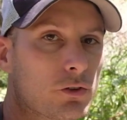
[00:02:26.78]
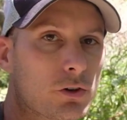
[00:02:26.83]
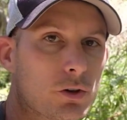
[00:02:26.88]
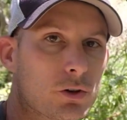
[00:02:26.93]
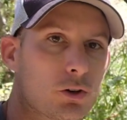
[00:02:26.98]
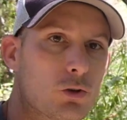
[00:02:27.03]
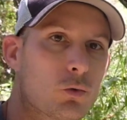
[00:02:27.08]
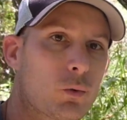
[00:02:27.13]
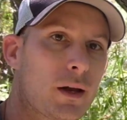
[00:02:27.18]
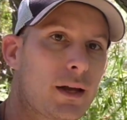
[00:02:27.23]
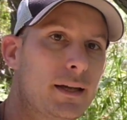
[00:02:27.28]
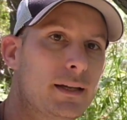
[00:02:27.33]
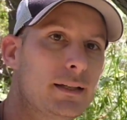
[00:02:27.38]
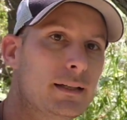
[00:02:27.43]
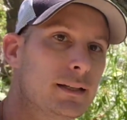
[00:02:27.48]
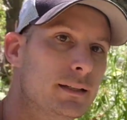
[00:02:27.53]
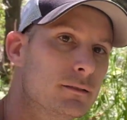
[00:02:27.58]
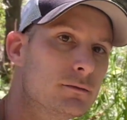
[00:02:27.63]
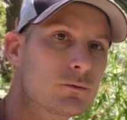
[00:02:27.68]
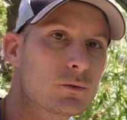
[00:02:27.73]
are
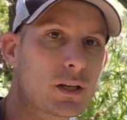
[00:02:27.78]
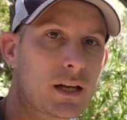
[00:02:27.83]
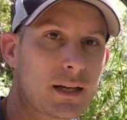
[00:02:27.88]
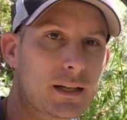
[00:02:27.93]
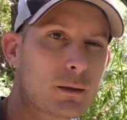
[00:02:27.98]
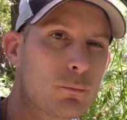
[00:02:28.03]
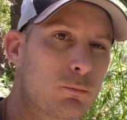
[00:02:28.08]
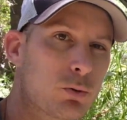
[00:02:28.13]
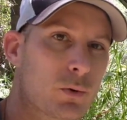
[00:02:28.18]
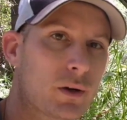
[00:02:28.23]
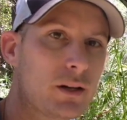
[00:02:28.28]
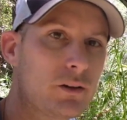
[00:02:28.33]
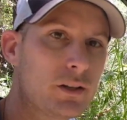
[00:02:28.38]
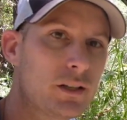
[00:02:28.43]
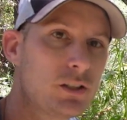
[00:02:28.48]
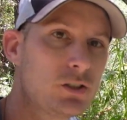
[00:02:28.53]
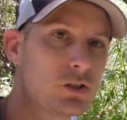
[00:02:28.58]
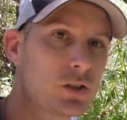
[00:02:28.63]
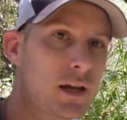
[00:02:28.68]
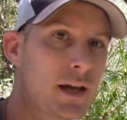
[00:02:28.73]
gray and kind of
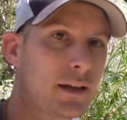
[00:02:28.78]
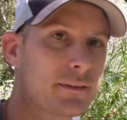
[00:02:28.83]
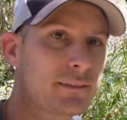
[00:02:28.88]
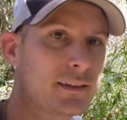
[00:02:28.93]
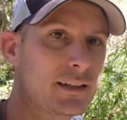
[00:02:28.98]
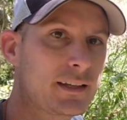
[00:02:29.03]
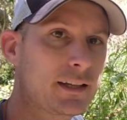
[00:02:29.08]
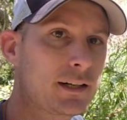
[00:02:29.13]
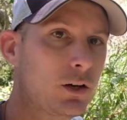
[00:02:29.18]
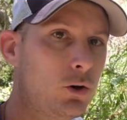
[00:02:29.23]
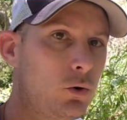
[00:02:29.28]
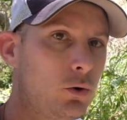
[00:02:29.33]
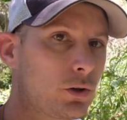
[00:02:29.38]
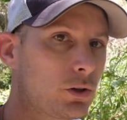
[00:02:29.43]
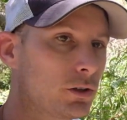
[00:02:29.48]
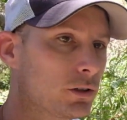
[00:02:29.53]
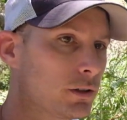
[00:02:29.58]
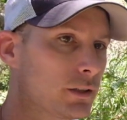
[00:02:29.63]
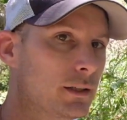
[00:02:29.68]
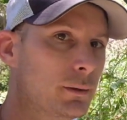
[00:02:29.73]
brownish. As they get
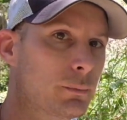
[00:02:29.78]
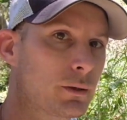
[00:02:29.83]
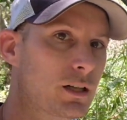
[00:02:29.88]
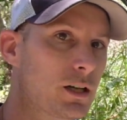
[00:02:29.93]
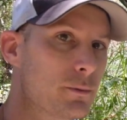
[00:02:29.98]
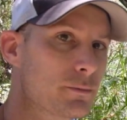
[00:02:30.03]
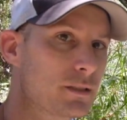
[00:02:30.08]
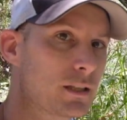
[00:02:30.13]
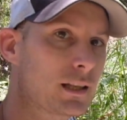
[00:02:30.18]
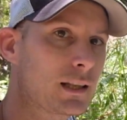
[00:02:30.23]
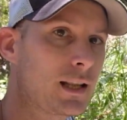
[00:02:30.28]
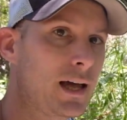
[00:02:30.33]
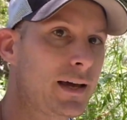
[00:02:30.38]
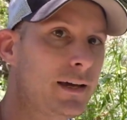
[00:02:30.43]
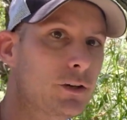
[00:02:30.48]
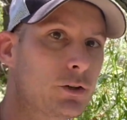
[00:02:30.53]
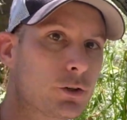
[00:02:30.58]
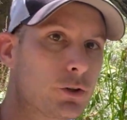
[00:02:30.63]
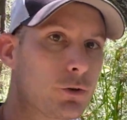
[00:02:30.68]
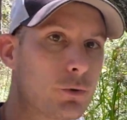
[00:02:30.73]
older, it becomes a
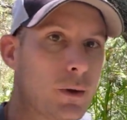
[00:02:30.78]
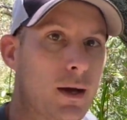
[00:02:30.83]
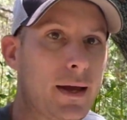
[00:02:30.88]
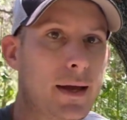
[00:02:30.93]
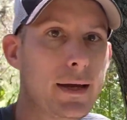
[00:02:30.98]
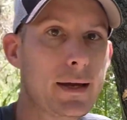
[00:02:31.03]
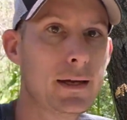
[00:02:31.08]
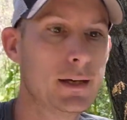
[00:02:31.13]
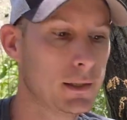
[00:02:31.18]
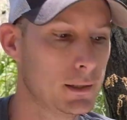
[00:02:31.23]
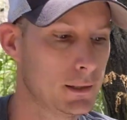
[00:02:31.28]
lighter gray.